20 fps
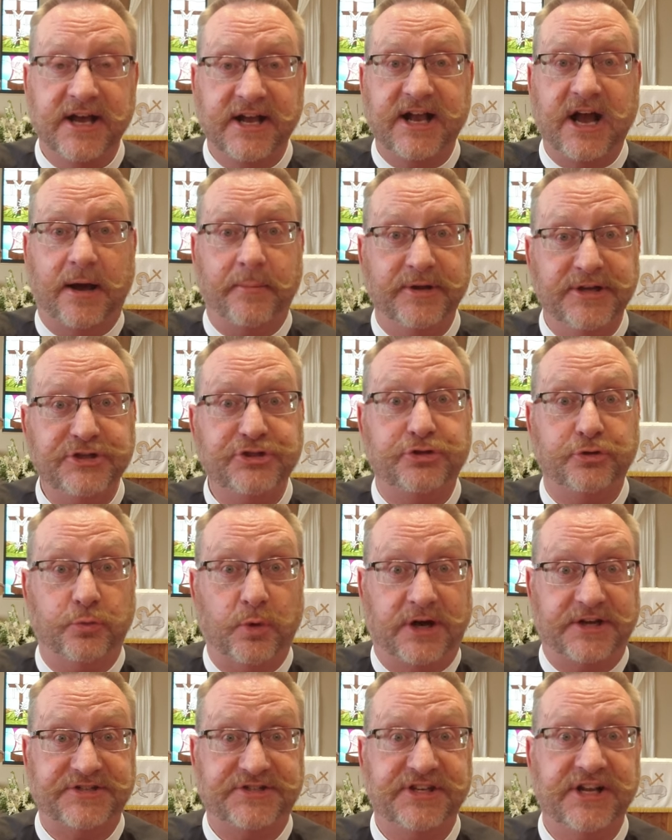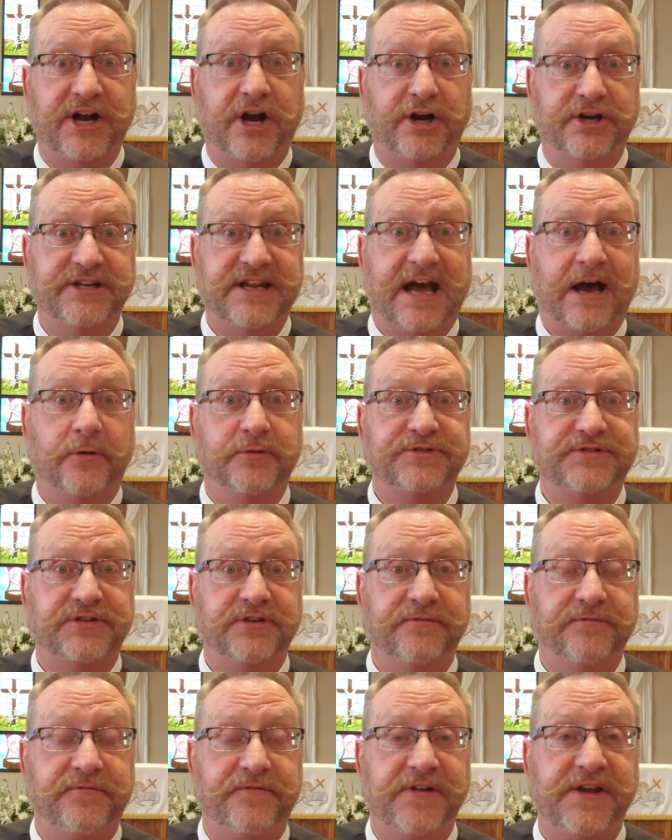coming to us in our doubts
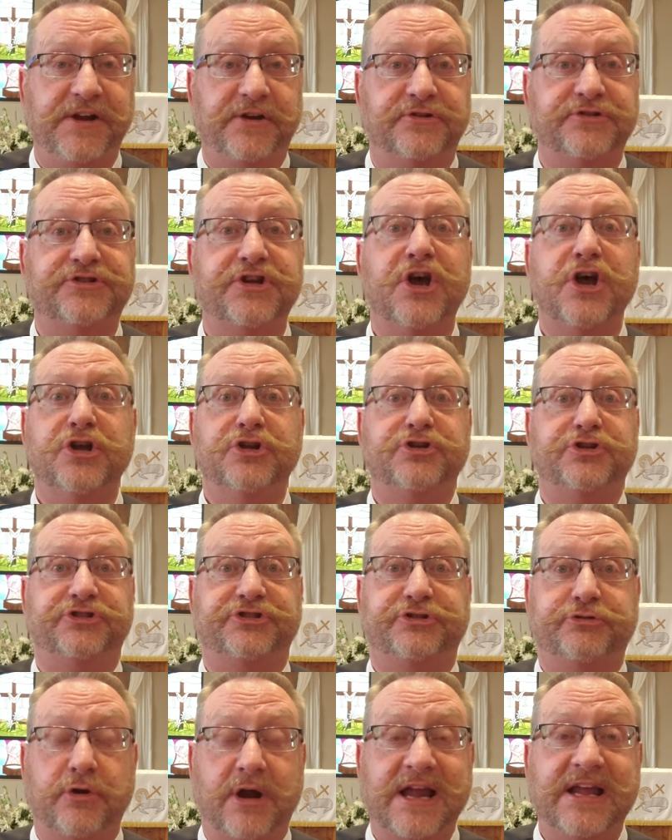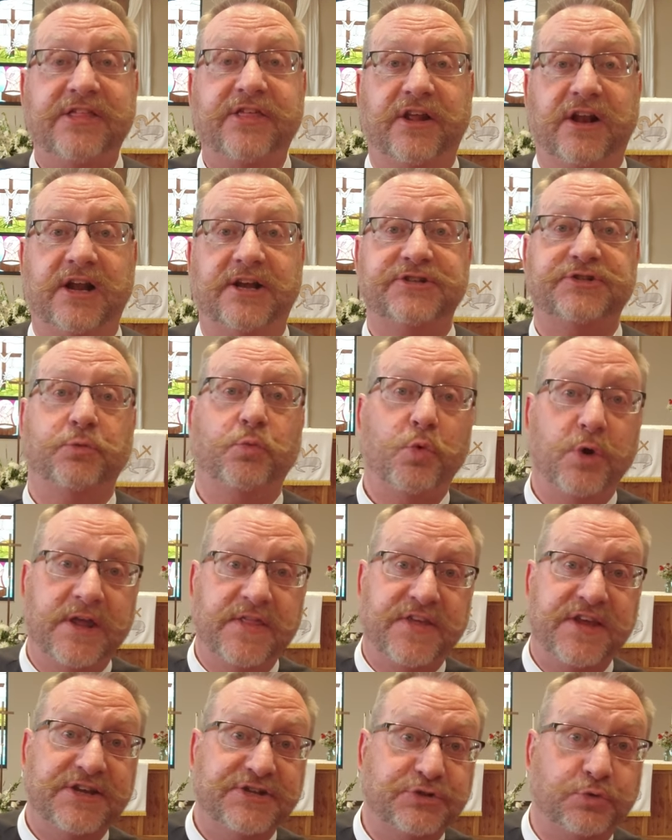and fears to strengthen us
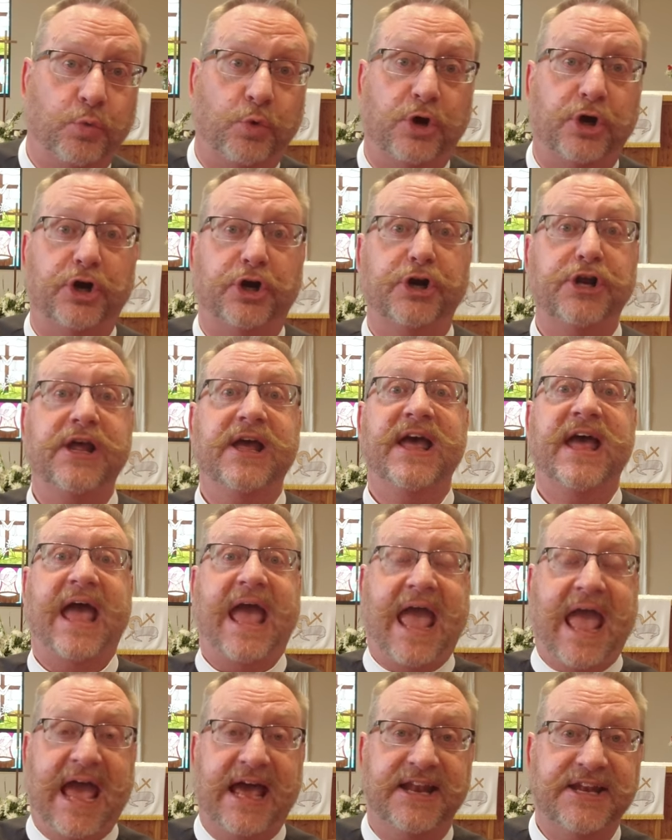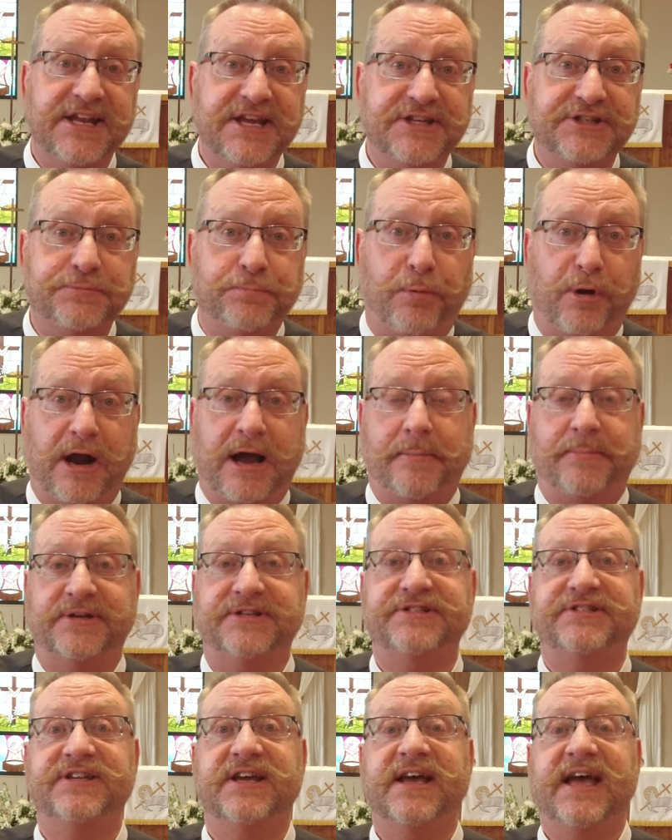with His Word and His
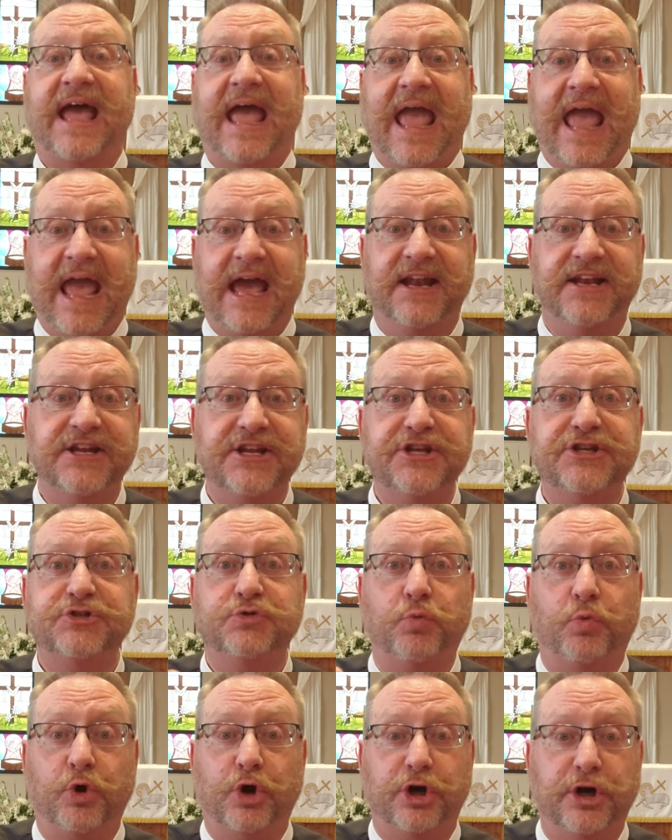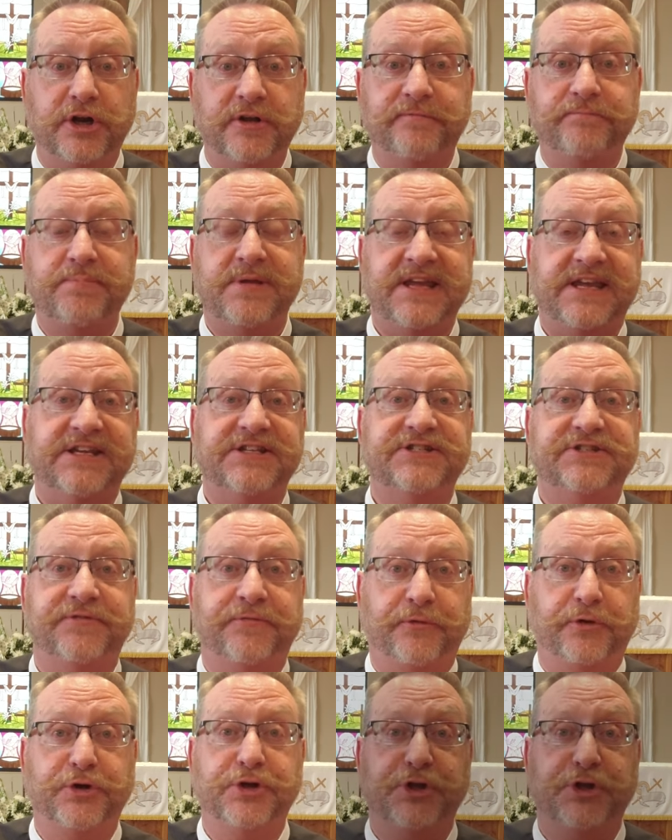promise and His word of peace for